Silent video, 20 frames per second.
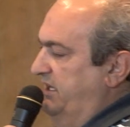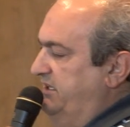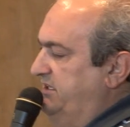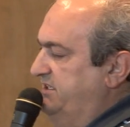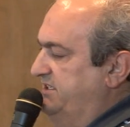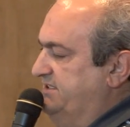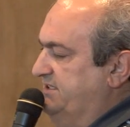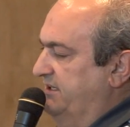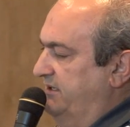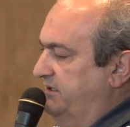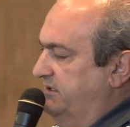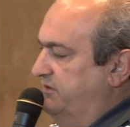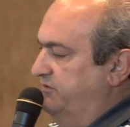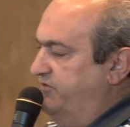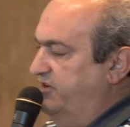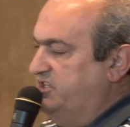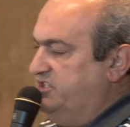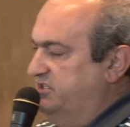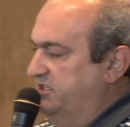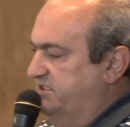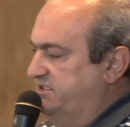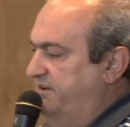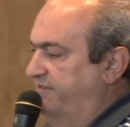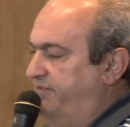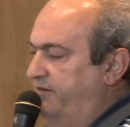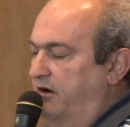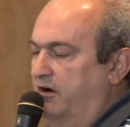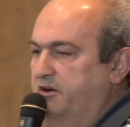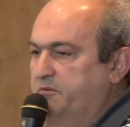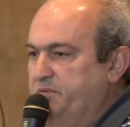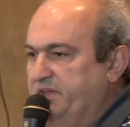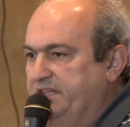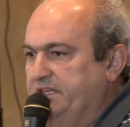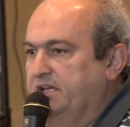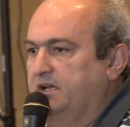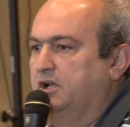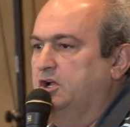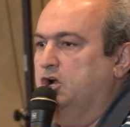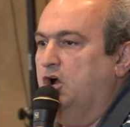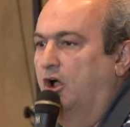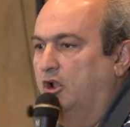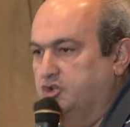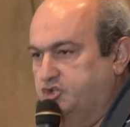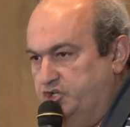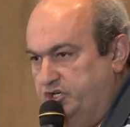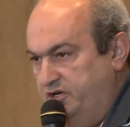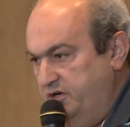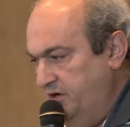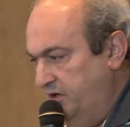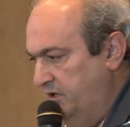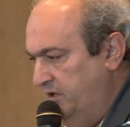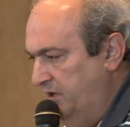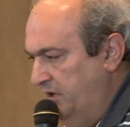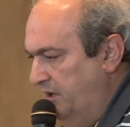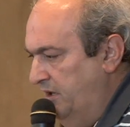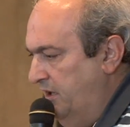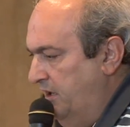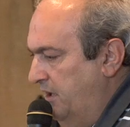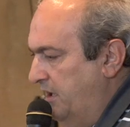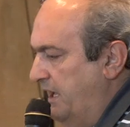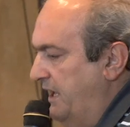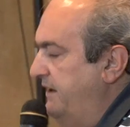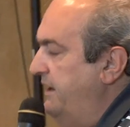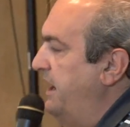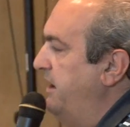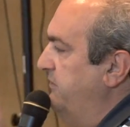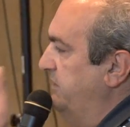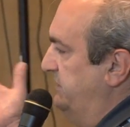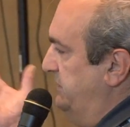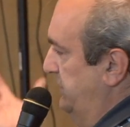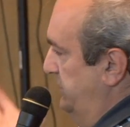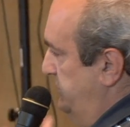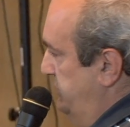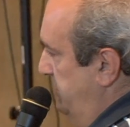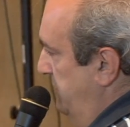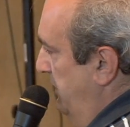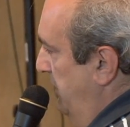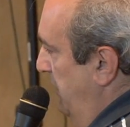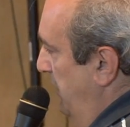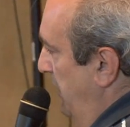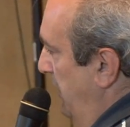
and instill the richness of Armenian culture and heritage,